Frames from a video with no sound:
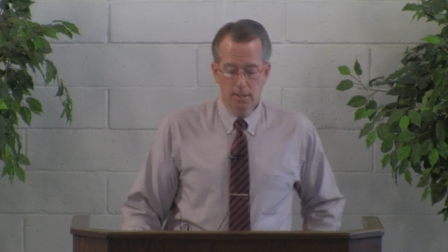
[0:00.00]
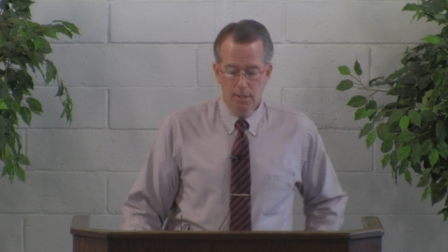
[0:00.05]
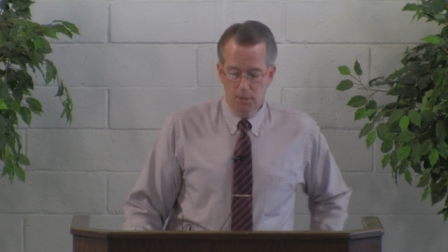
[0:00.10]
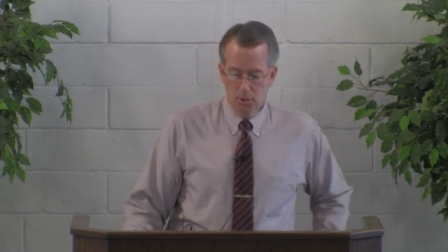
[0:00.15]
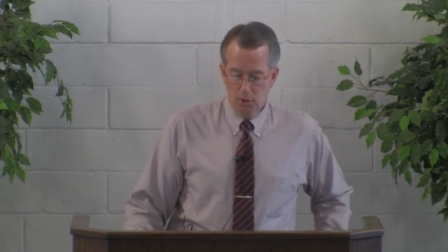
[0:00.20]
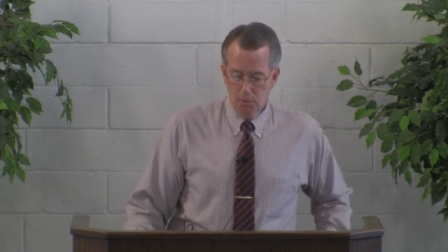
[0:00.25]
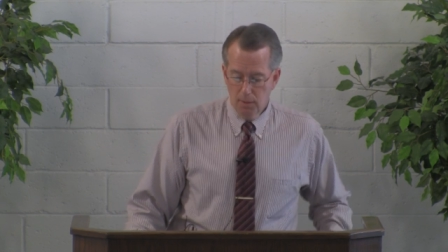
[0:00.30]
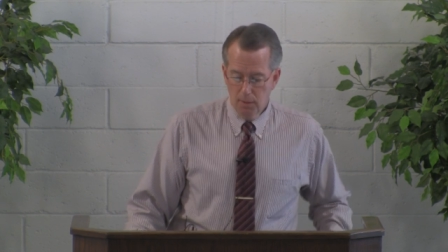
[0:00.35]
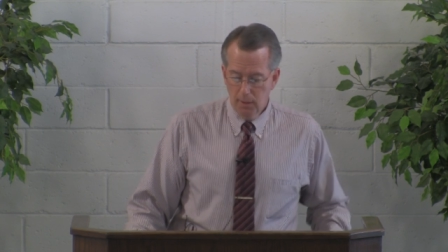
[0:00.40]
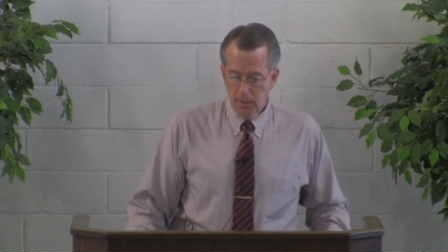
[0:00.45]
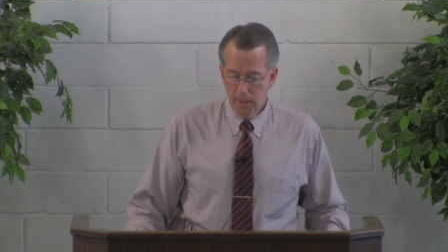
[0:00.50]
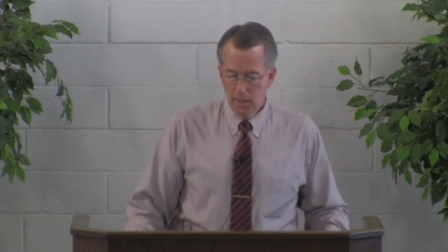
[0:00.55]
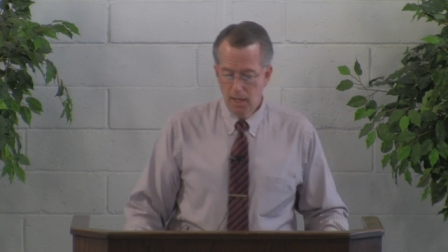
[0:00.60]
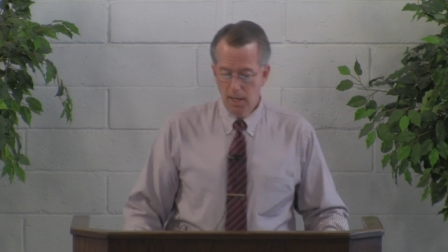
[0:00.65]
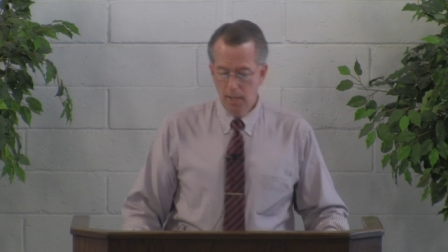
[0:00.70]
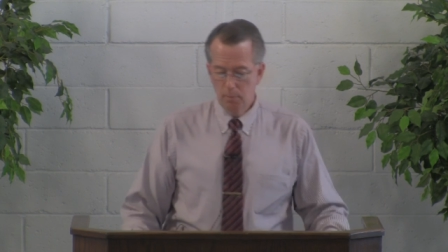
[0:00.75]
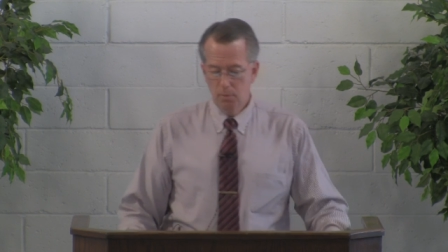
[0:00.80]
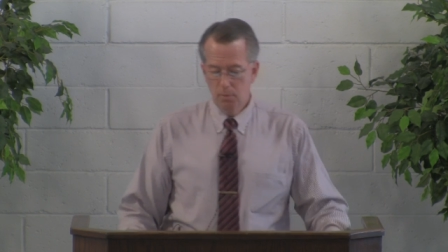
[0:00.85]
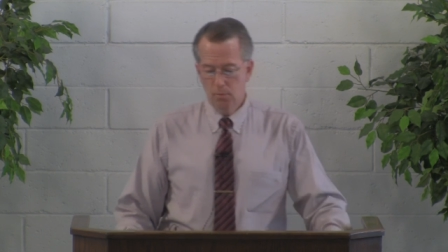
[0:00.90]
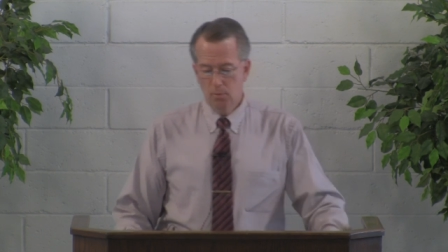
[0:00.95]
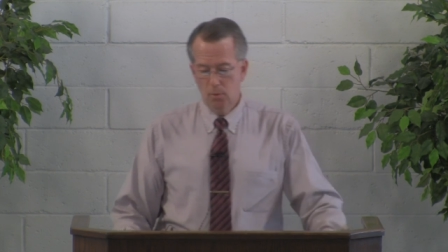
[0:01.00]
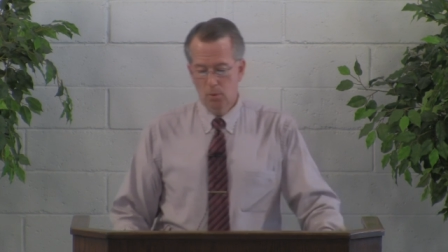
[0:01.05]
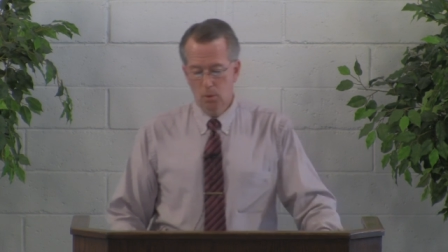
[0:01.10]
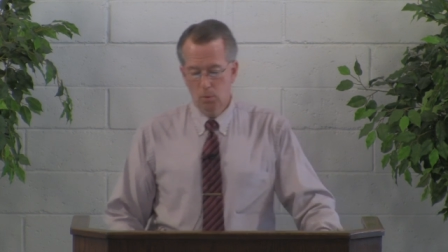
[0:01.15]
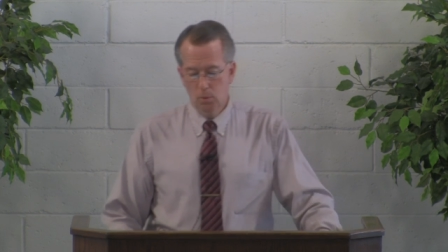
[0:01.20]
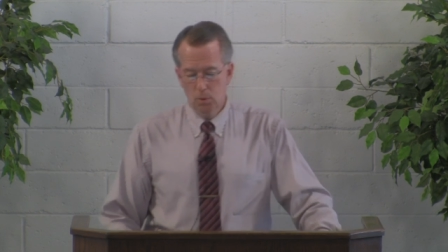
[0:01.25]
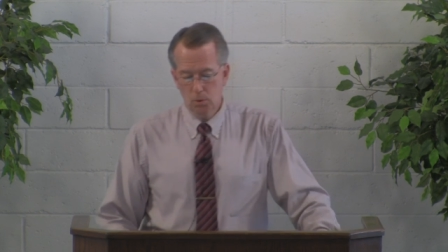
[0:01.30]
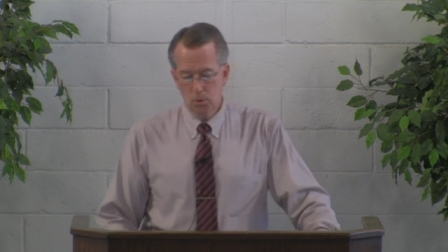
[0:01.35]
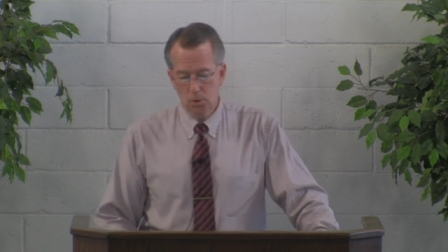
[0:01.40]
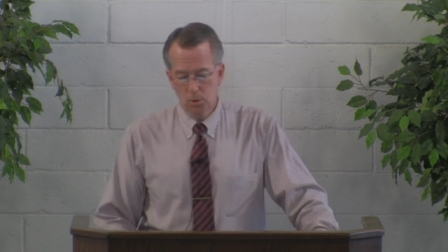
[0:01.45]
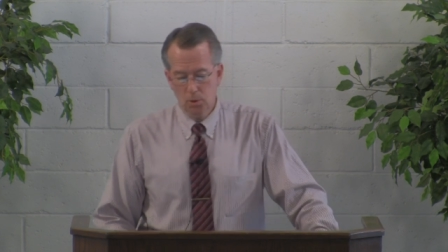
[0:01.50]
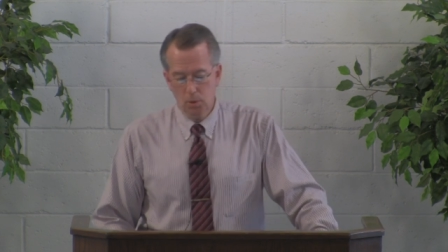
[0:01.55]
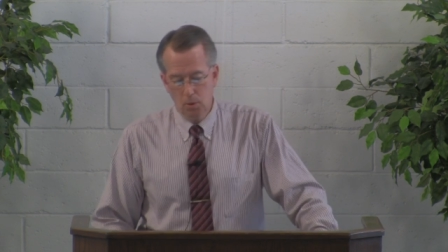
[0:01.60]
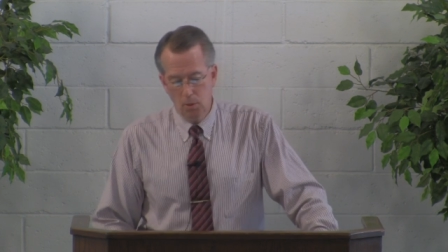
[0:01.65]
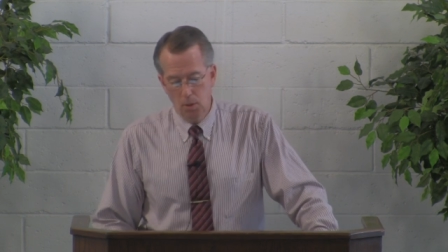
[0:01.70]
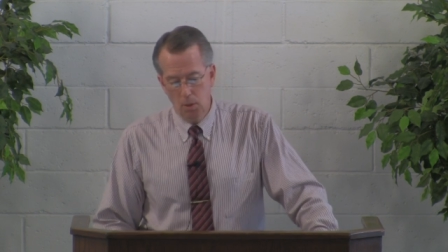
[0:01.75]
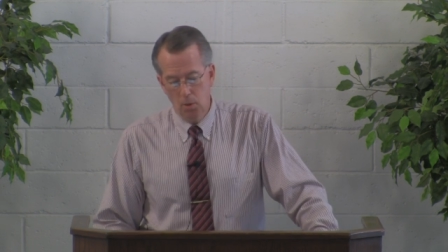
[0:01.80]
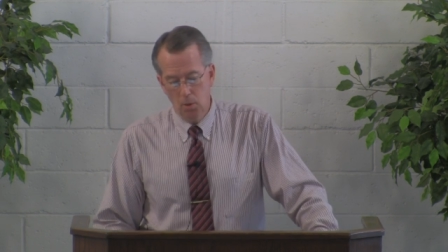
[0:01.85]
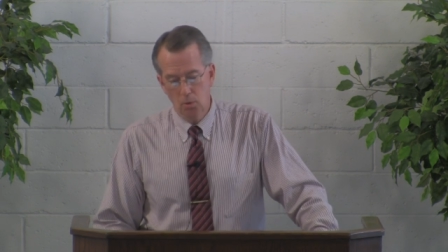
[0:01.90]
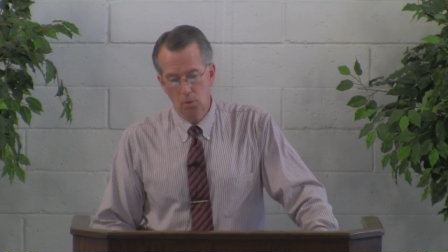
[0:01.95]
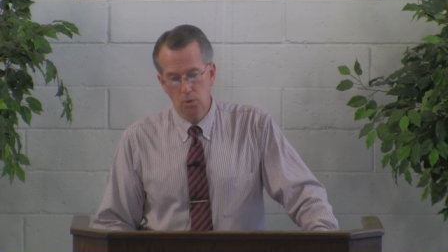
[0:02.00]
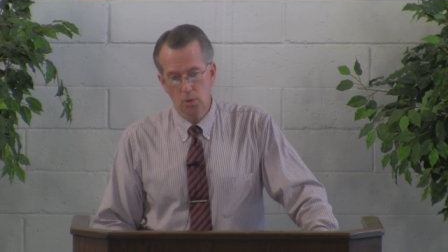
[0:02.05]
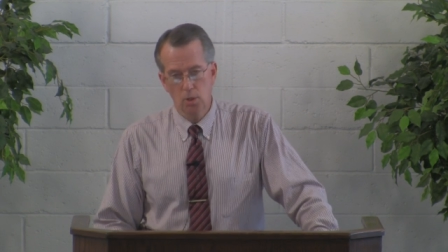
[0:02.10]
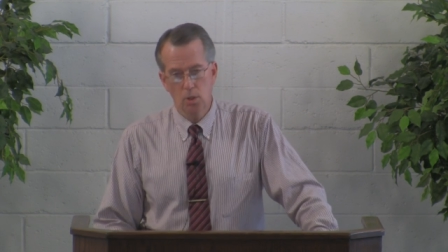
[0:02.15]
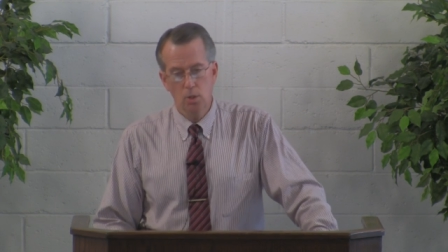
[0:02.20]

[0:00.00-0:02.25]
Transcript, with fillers: this very night before a rooster crows,